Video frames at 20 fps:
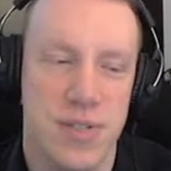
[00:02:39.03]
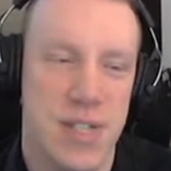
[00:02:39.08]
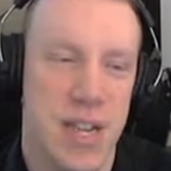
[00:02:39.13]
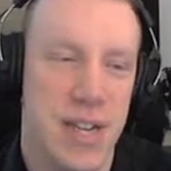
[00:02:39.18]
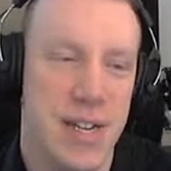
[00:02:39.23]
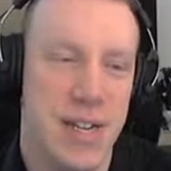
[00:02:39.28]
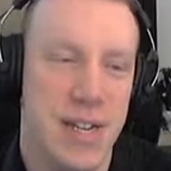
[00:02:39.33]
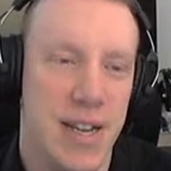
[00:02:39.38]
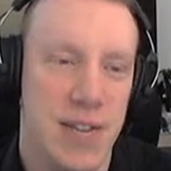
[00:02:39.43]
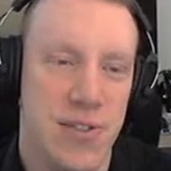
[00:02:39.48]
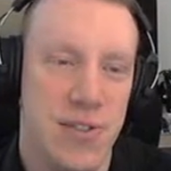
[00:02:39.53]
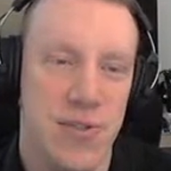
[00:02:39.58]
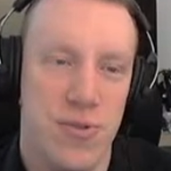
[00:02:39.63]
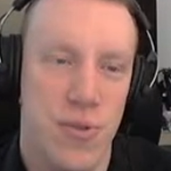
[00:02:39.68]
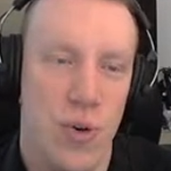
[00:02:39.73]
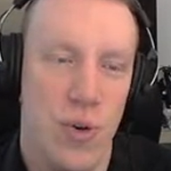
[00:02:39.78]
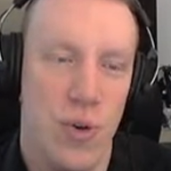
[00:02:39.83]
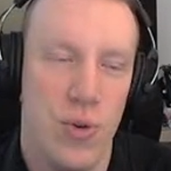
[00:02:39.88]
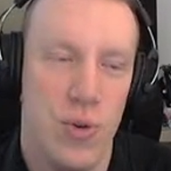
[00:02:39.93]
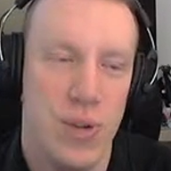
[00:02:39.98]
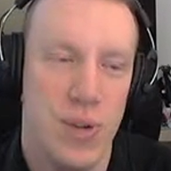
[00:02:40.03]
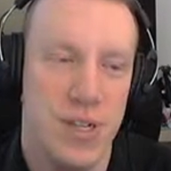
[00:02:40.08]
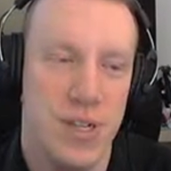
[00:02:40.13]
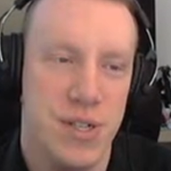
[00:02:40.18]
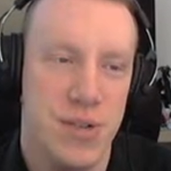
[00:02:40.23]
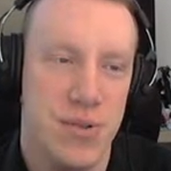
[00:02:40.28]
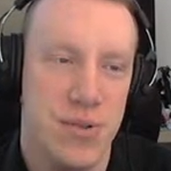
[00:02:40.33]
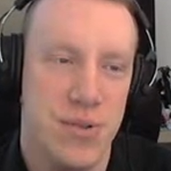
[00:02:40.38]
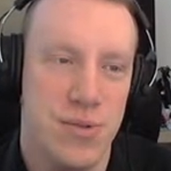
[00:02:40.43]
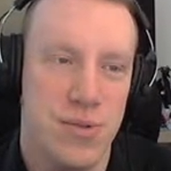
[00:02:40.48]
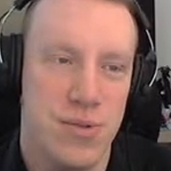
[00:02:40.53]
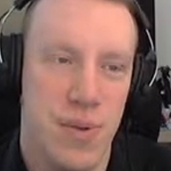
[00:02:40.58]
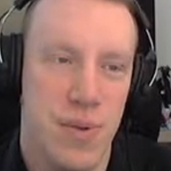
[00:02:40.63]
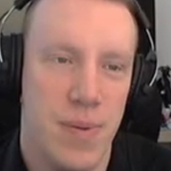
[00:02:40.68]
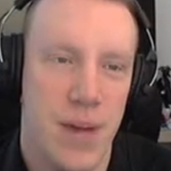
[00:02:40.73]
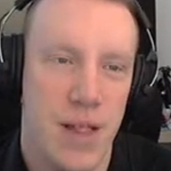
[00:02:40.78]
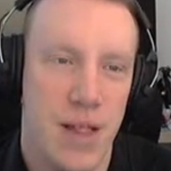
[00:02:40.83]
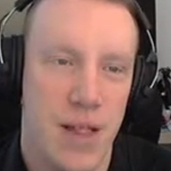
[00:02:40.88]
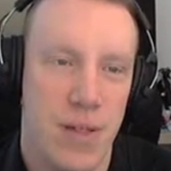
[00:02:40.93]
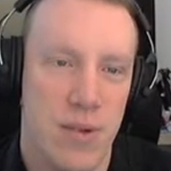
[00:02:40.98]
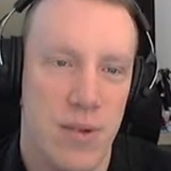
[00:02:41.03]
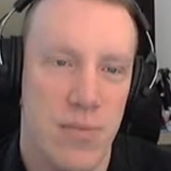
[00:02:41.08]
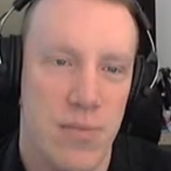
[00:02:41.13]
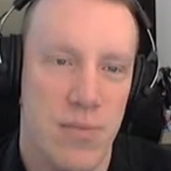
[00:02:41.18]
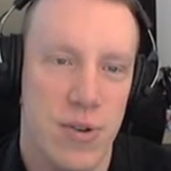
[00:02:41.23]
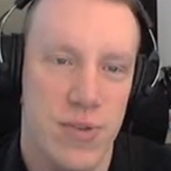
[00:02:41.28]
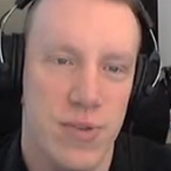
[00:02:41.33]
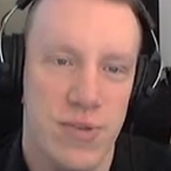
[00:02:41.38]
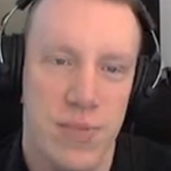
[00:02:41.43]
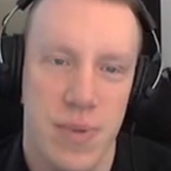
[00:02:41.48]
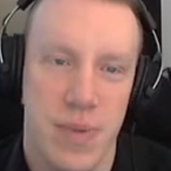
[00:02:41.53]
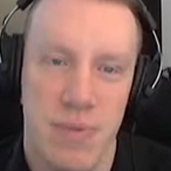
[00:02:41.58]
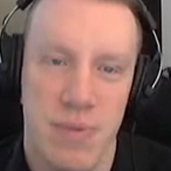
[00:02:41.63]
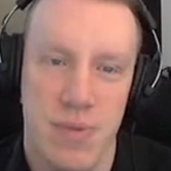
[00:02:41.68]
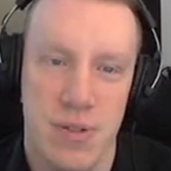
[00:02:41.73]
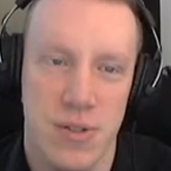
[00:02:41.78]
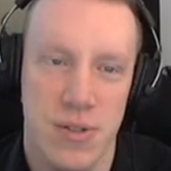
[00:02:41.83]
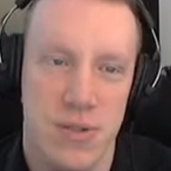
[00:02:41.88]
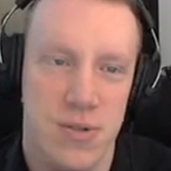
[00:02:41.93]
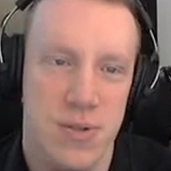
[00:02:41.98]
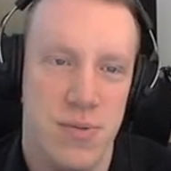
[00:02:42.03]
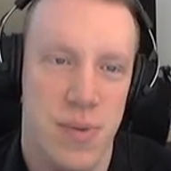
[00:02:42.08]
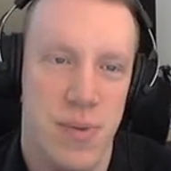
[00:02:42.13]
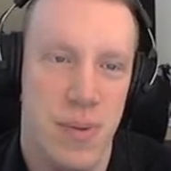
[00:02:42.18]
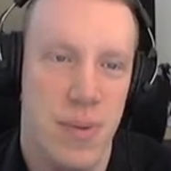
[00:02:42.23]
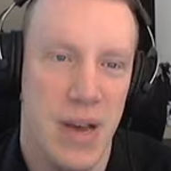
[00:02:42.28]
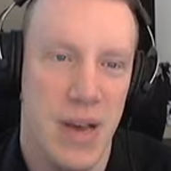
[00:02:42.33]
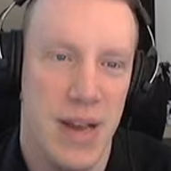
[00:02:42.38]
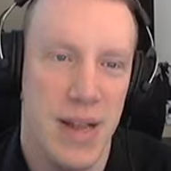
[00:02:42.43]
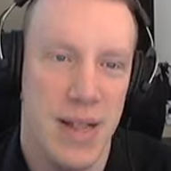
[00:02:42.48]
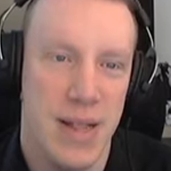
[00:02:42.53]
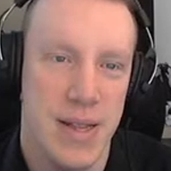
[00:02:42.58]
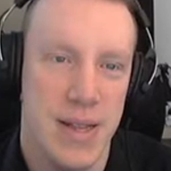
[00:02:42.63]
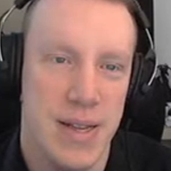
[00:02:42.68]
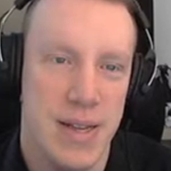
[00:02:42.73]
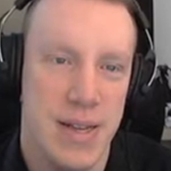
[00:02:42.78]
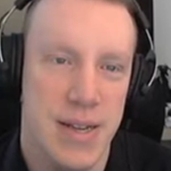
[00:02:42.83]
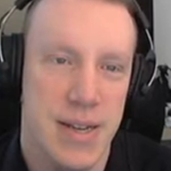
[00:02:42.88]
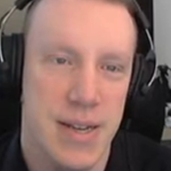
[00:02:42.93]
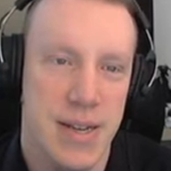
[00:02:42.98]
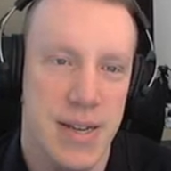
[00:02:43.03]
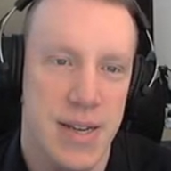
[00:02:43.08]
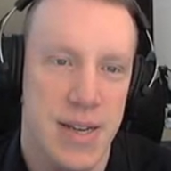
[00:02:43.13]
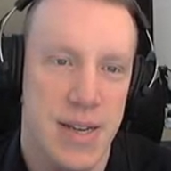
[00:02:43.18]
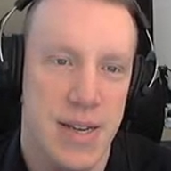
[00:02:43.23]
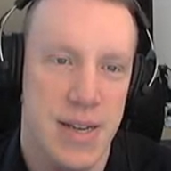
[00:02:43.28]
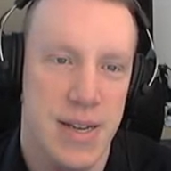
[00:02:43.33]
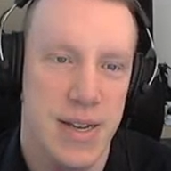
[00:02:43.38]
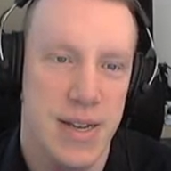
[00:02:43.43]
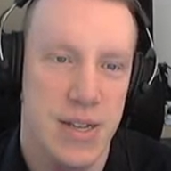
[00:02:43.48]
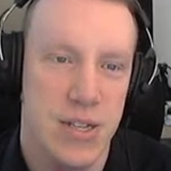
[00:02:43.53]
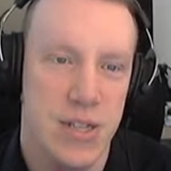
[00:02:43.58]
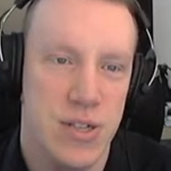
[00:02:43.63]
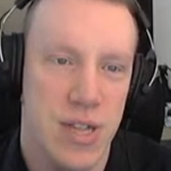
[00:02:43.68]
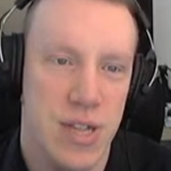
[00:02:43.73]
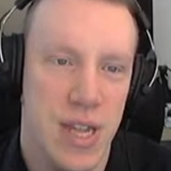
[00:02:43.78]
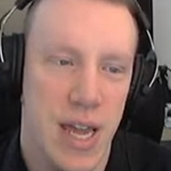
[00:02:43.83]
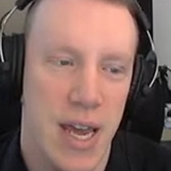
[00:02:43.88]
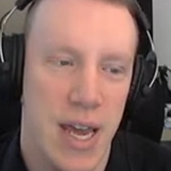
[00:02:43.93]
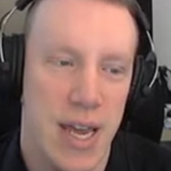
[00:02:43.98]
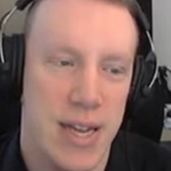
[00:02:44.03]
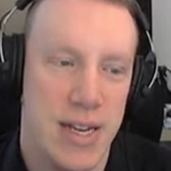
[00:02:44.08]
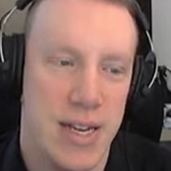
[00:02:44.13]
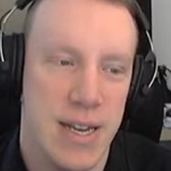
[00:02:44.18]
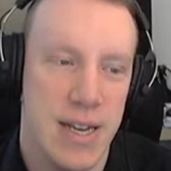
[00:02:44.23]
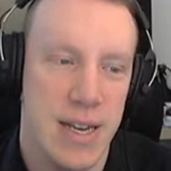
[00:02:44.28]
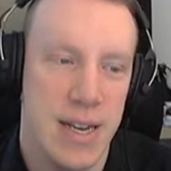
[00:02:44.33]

saying that you always use repel, or most people use repel to get